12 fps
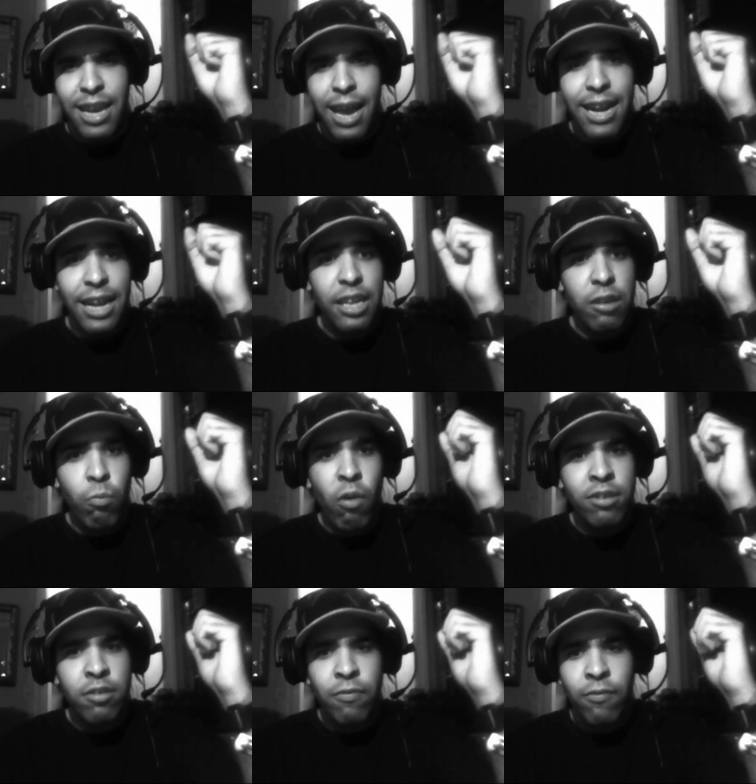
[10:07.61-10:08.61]
And I didn't
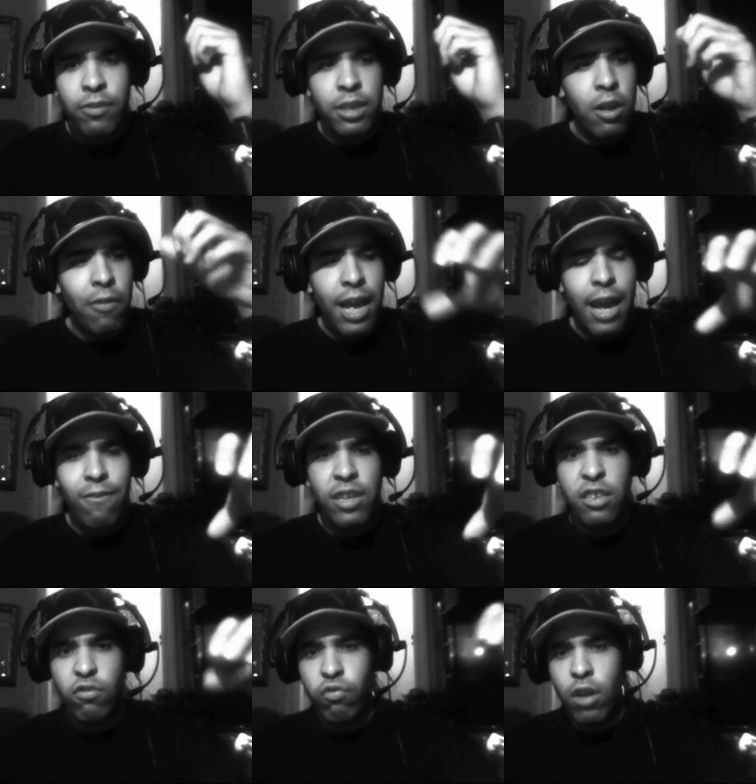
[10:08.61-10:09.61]
want to, you know, have
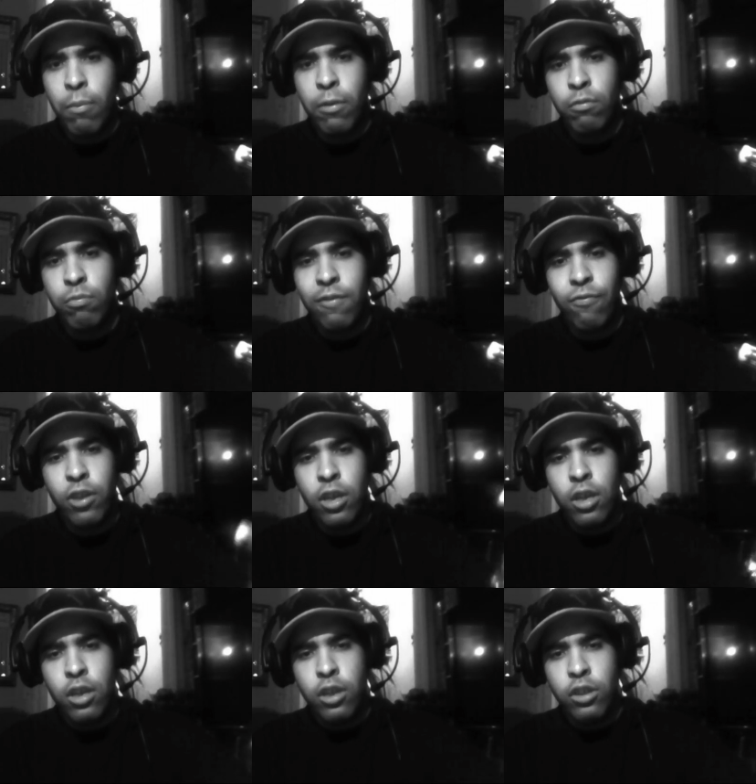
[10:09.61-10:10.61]
any trouble with
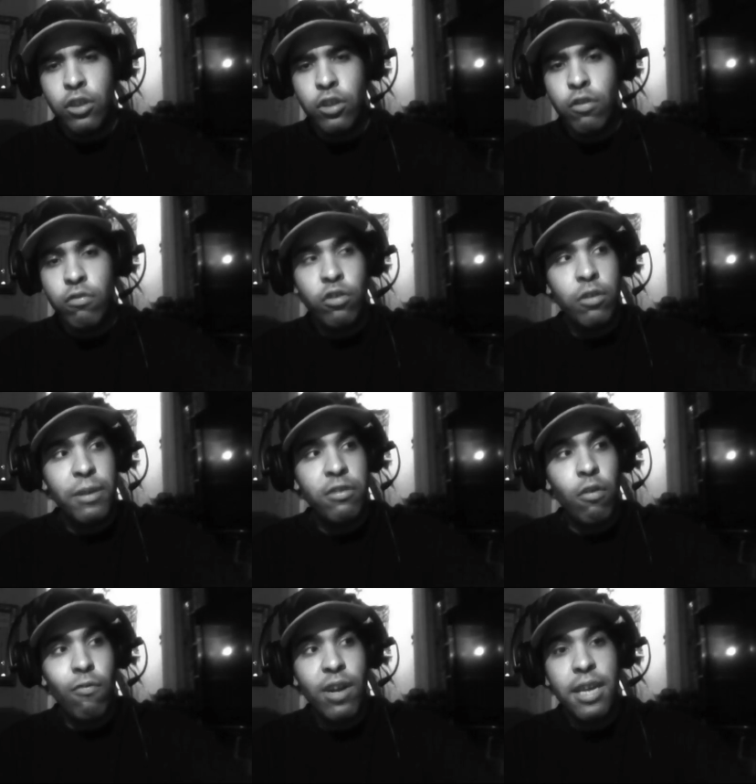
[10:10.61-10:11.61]
YouTube. It's
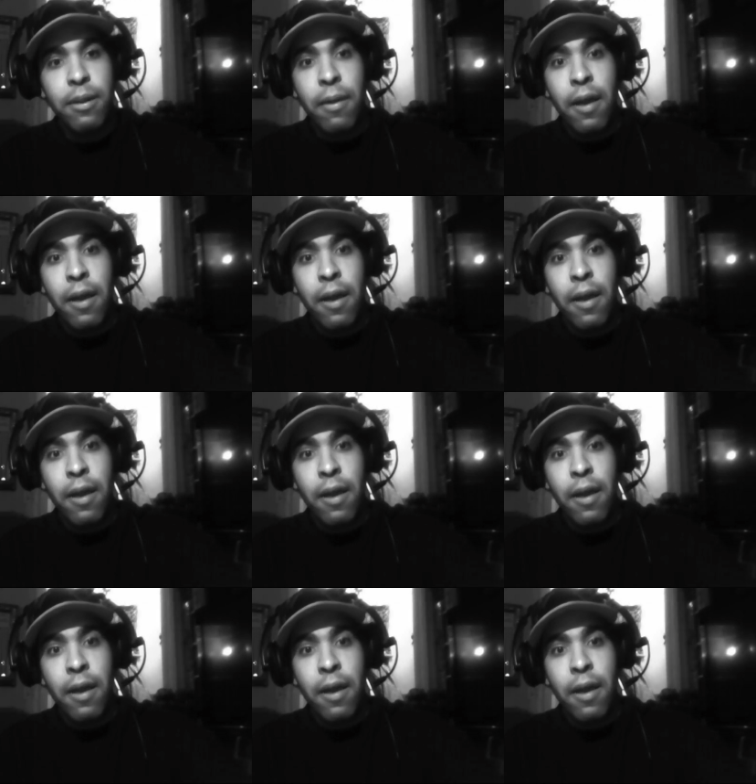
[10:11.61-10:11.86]
already,